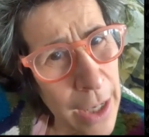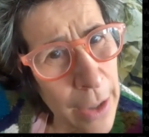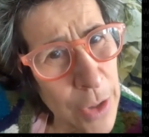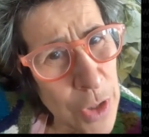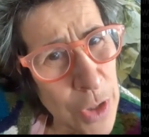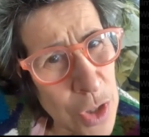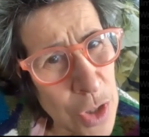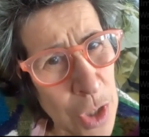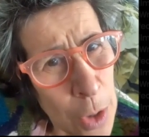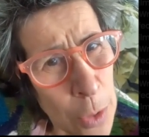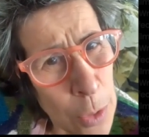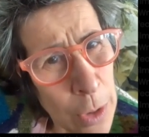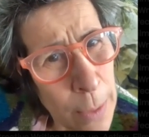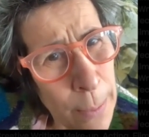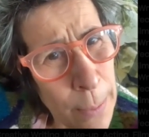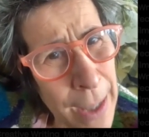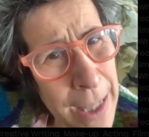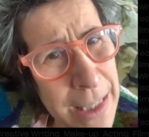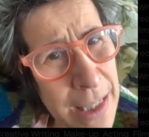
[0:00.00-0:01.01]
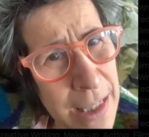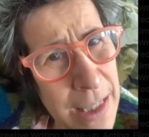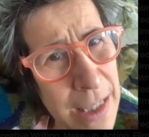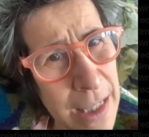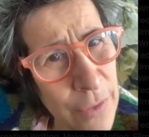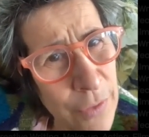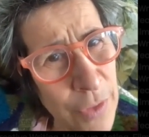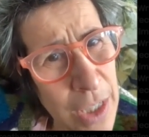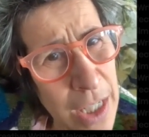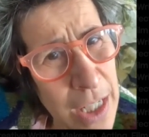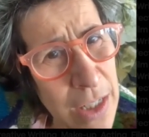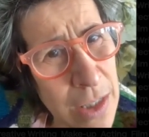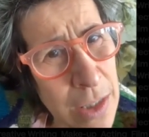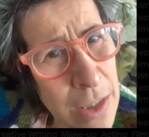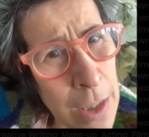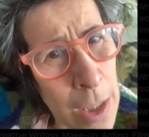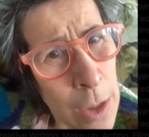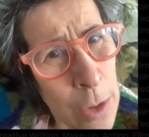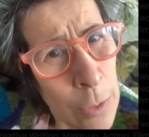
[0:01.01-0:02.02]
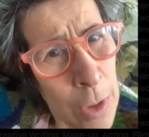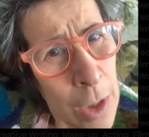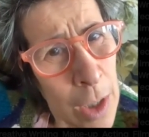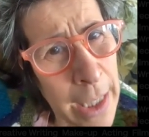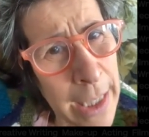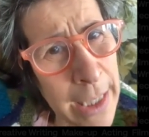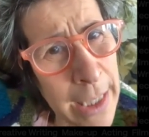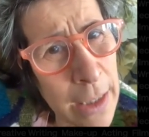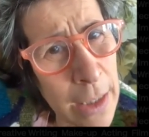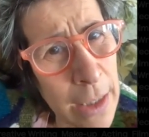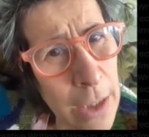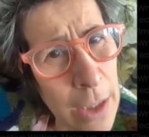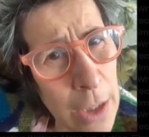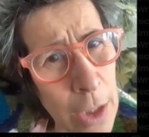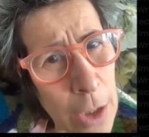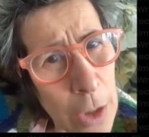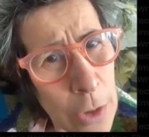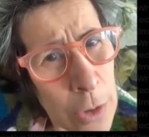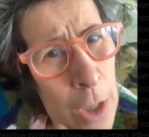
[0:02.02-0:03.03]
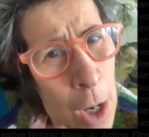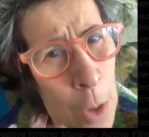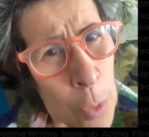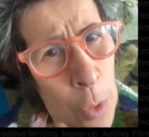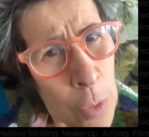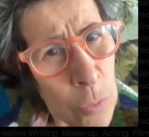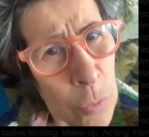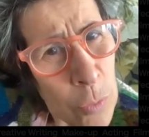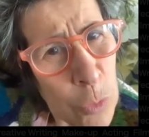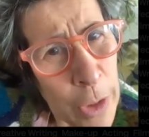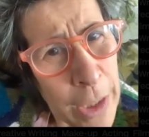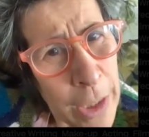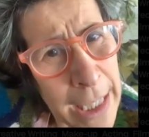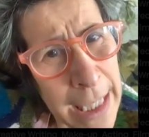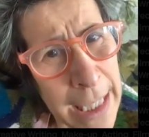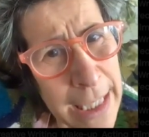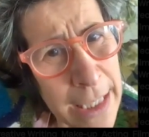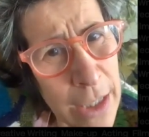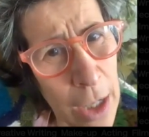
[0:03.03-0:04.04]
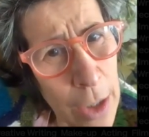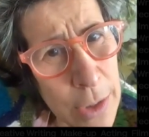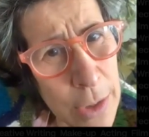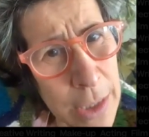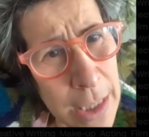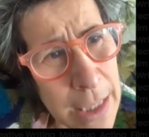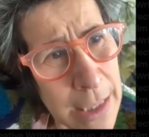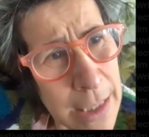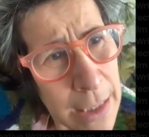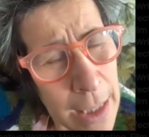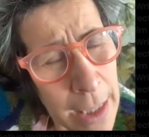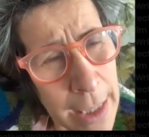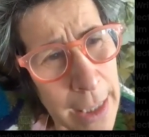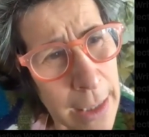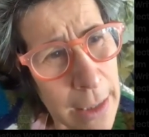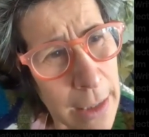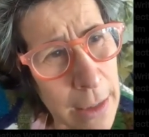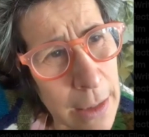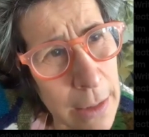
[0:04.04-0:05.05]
It's so competitive, and it's so like no one really knows. It's like